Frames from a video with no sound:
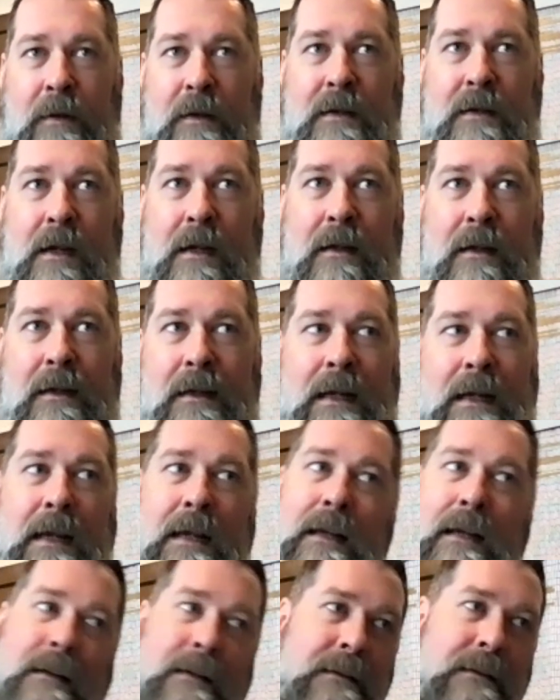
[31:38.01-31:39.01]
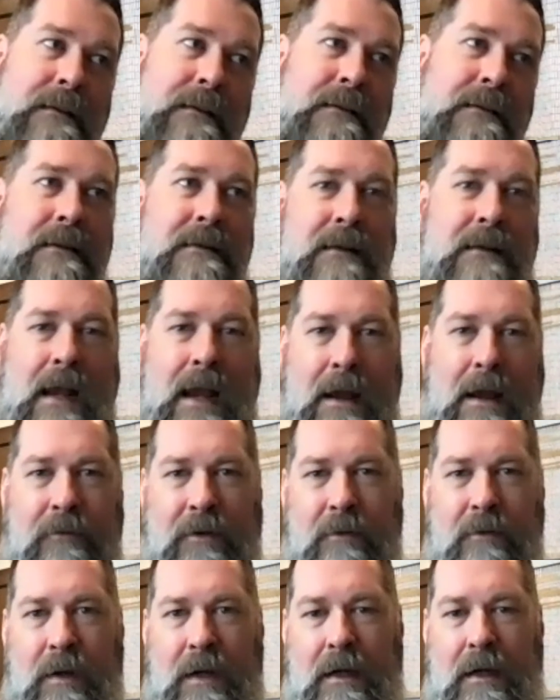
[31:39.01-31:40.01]
It's like, it doesn't have
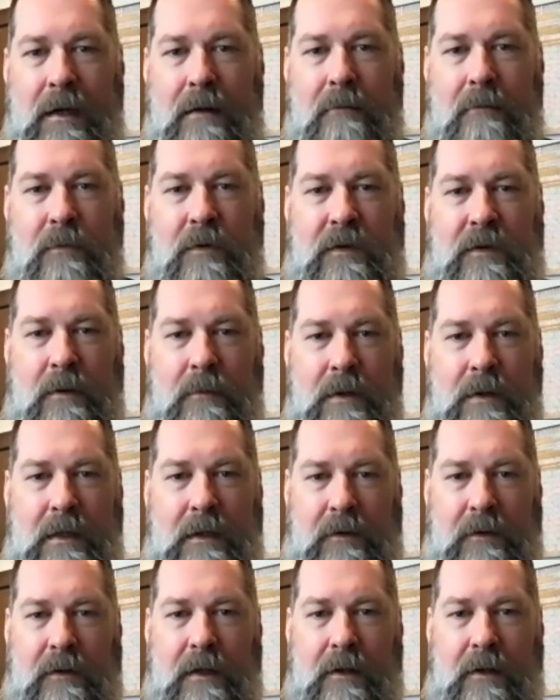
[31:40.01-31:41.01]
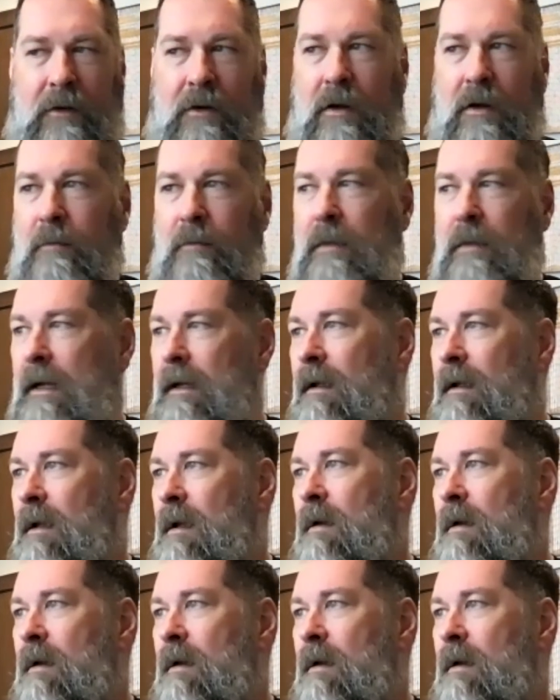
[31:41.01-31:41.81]
to be. Some of these things could be.